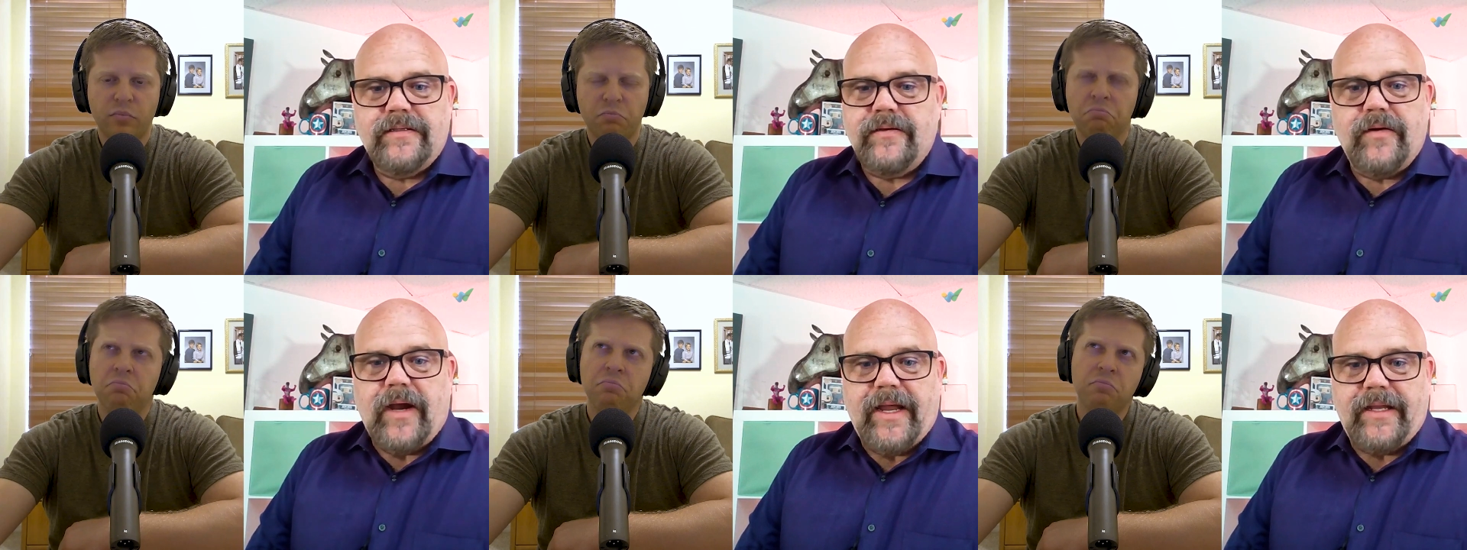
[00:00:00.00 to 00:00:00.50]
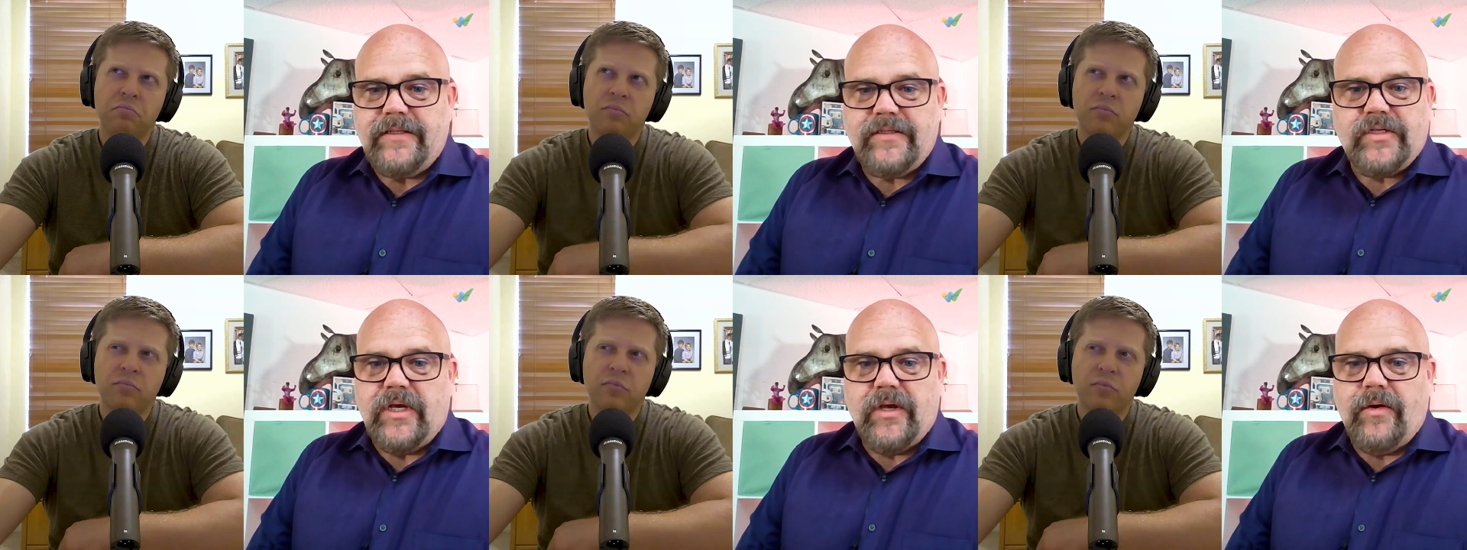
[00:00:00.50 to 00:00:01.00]
Speaker 1: right?
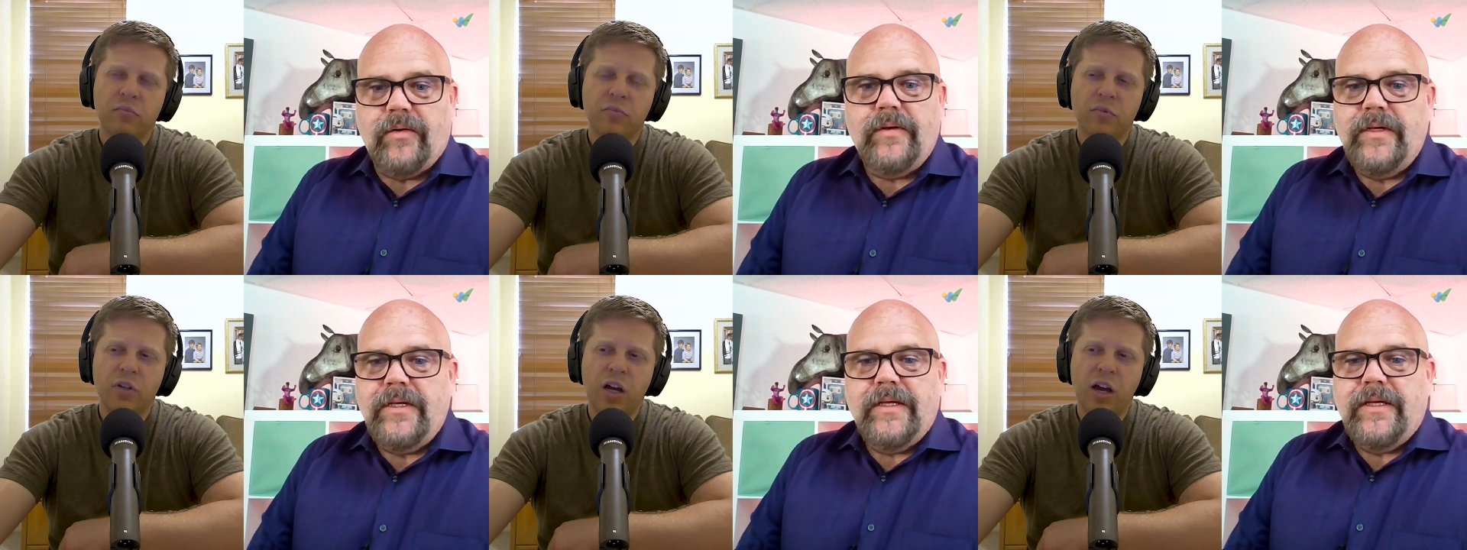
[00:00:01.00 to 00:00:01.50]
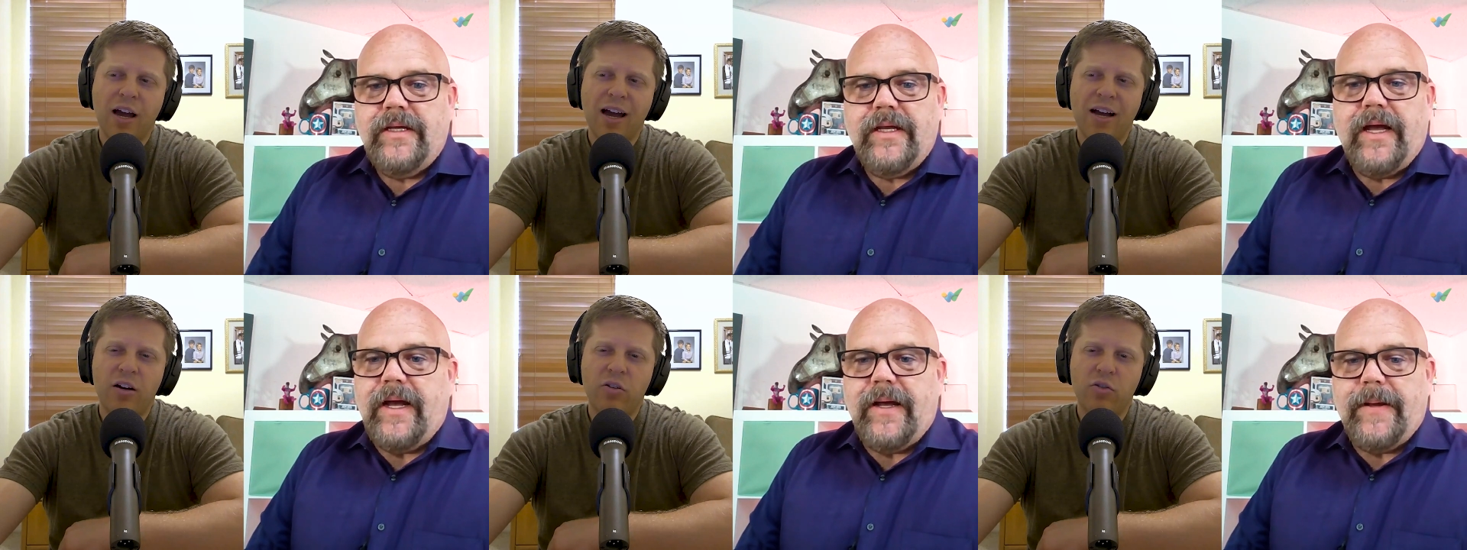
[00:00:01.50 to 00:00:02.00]
So
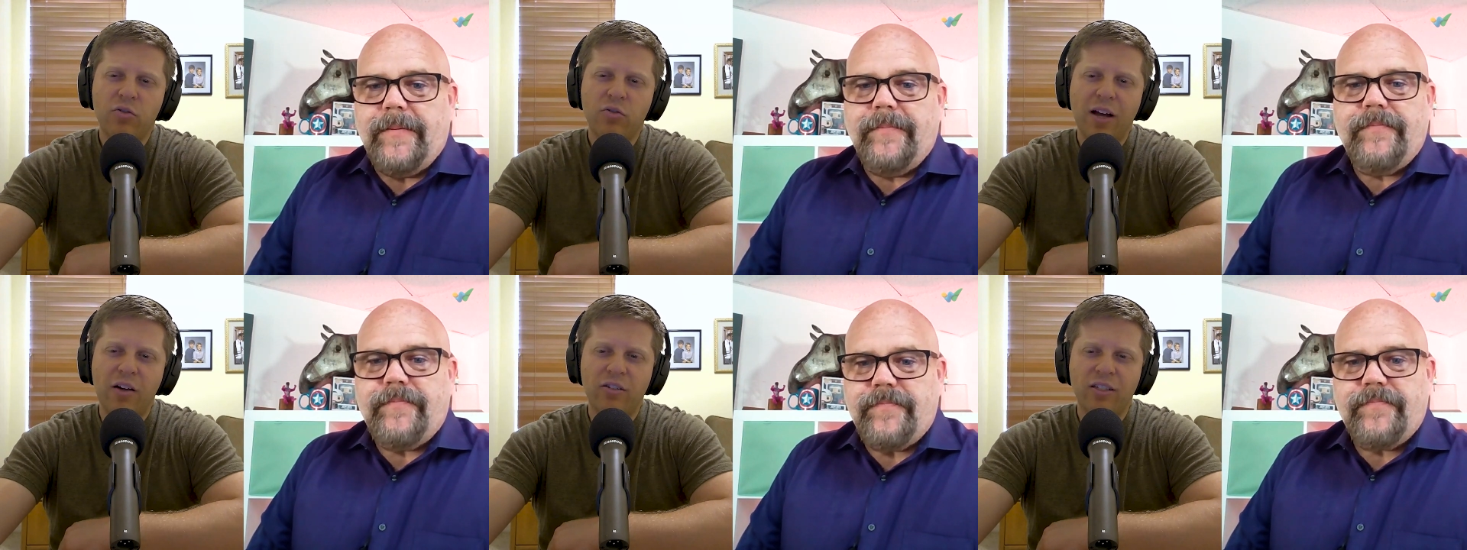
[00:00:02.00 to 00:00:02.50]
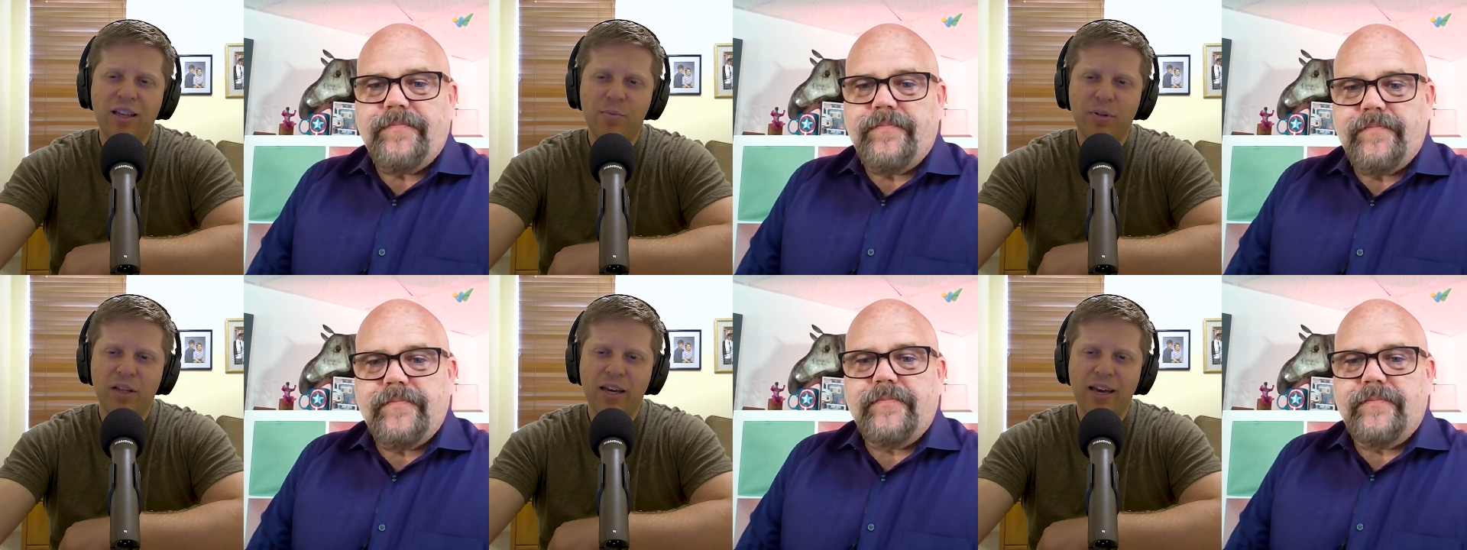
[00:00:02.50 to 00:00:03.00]
Speaker 2: how um, how does
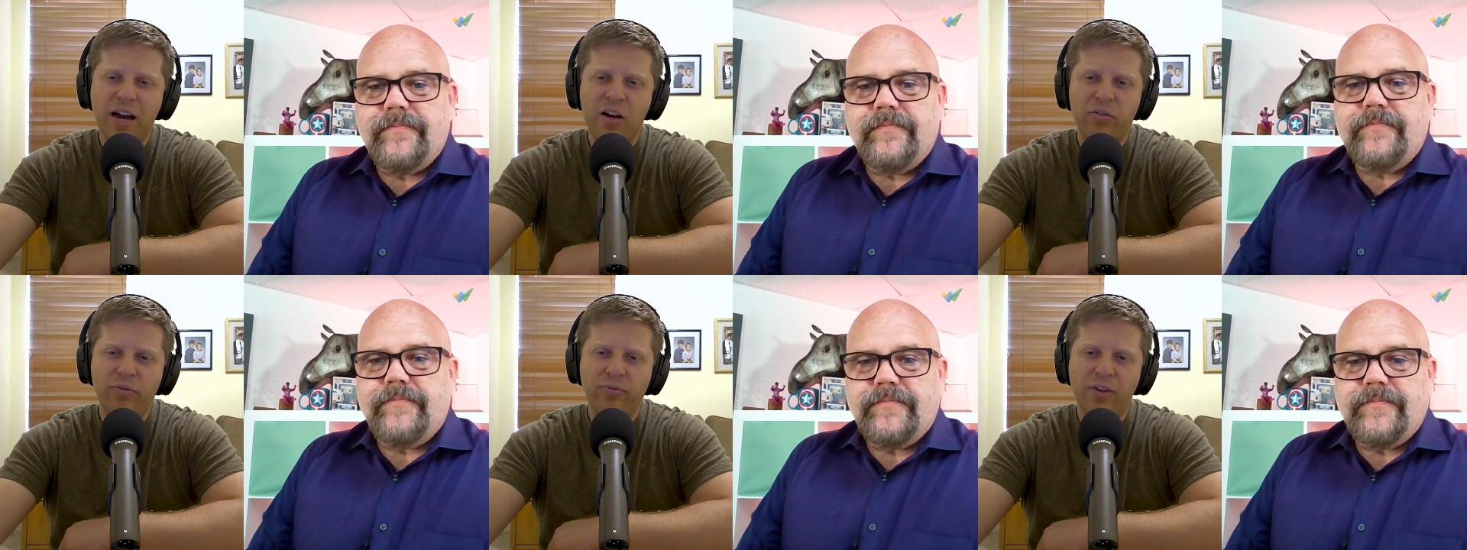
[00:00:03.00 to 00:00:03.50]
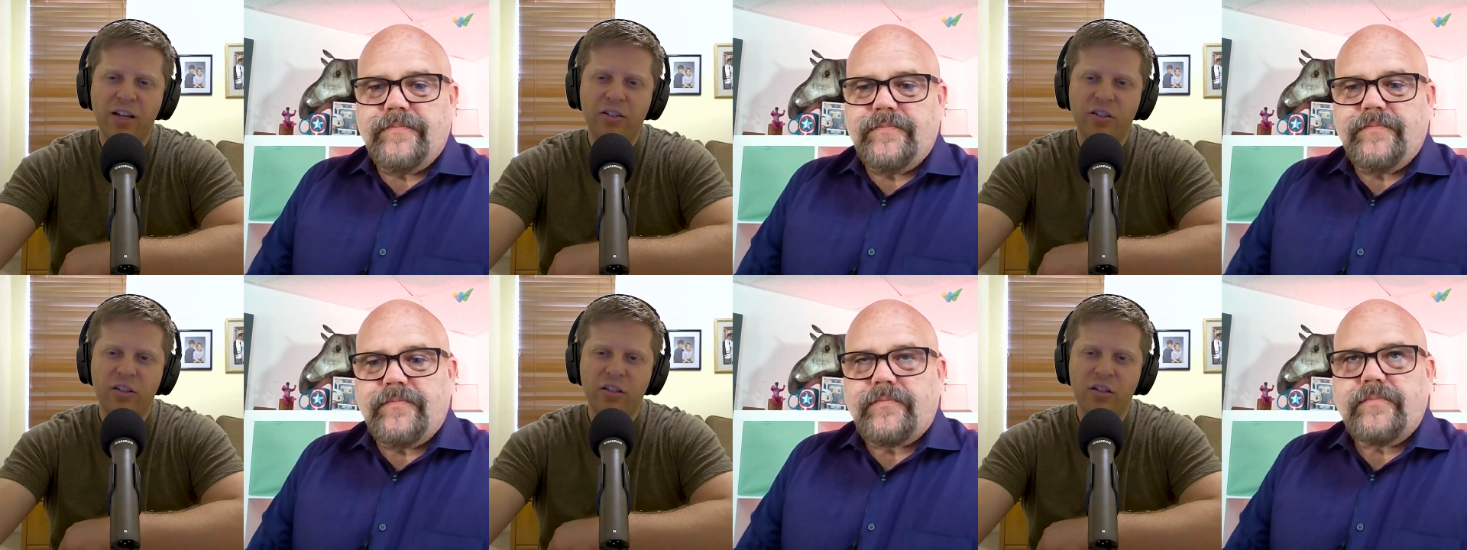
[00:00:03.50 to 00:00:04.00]
that play out
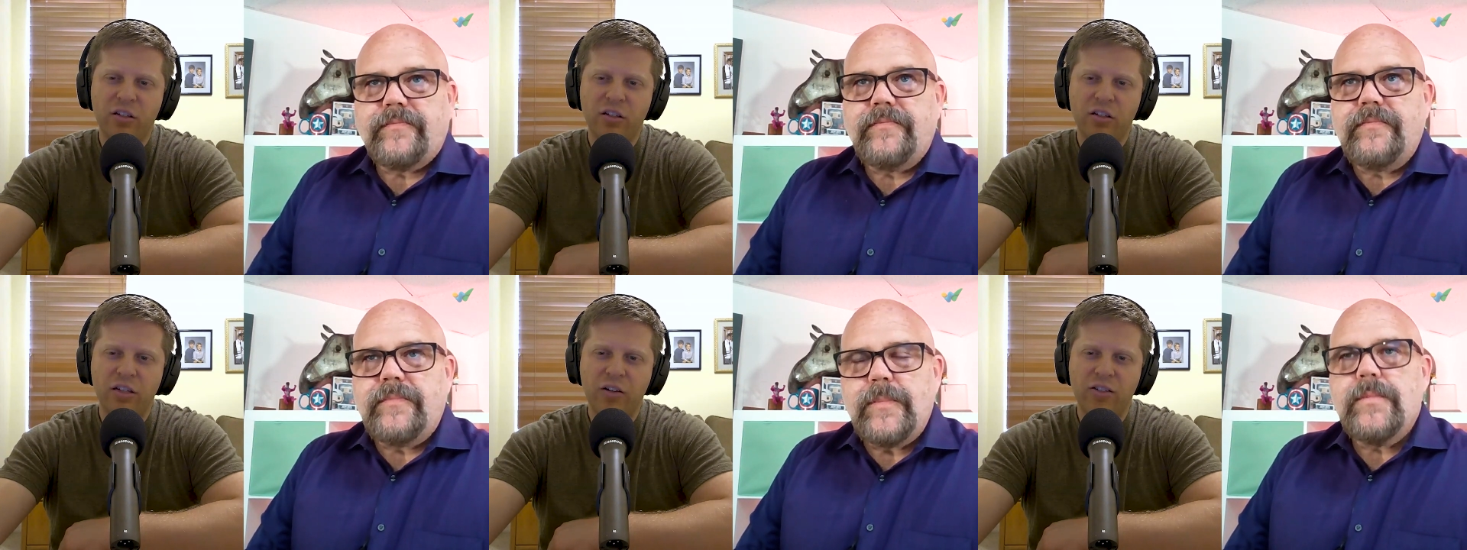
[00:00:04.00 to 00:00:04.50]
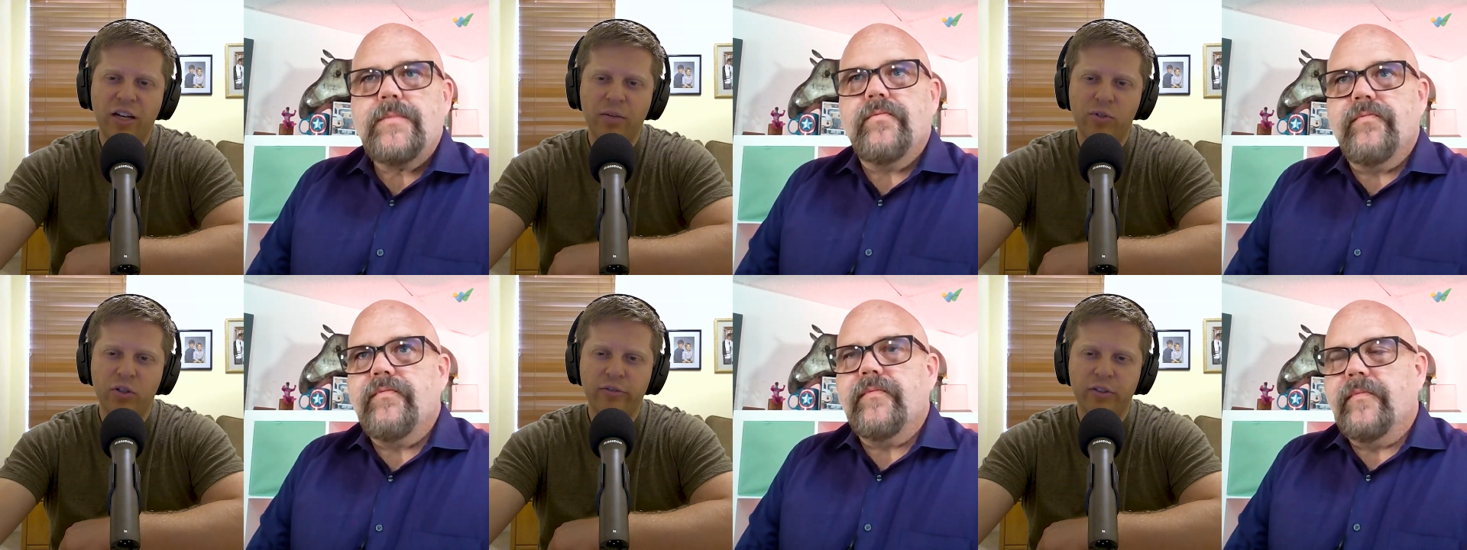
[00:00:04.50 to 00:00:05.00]
as a an outside
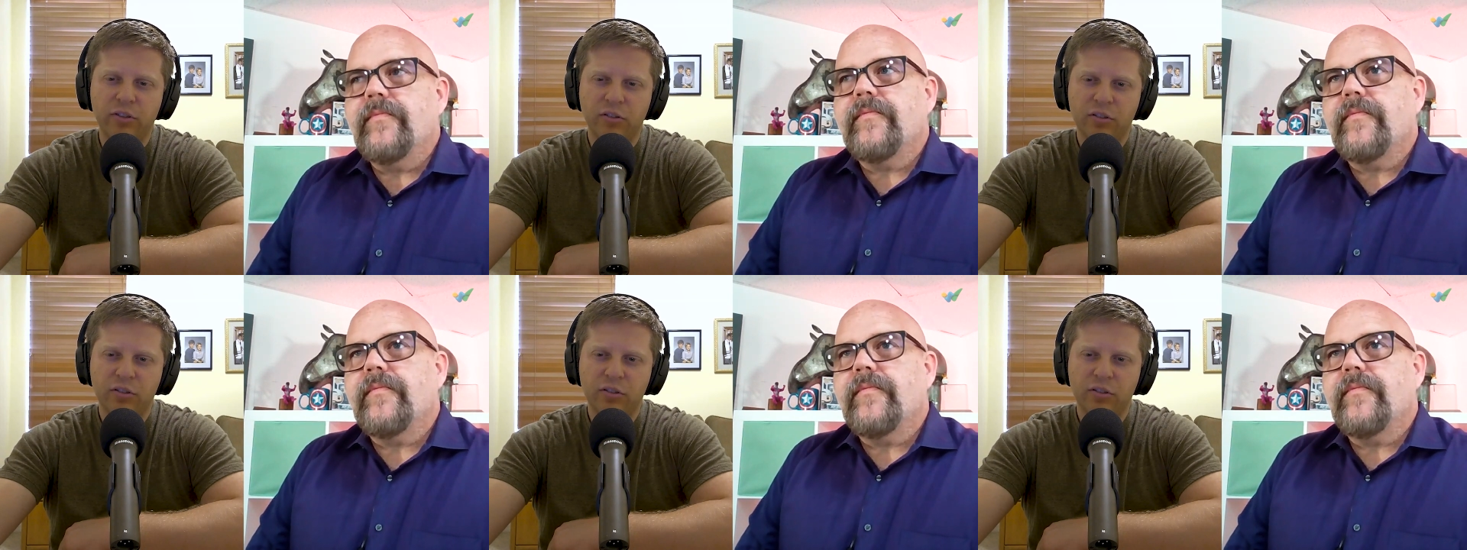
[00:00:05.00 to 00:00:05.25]
observer?